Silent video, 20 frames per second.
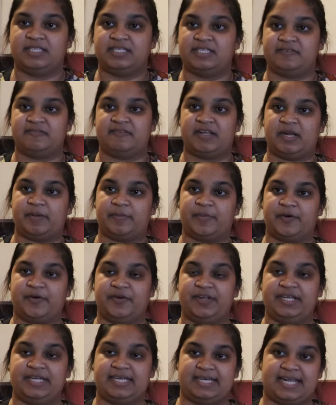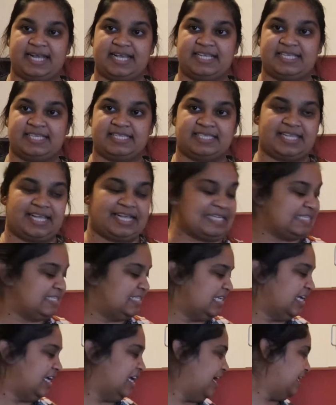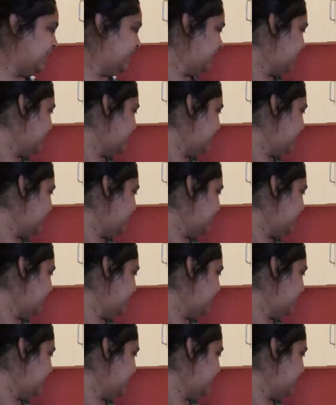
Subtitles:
develop a really nice texture and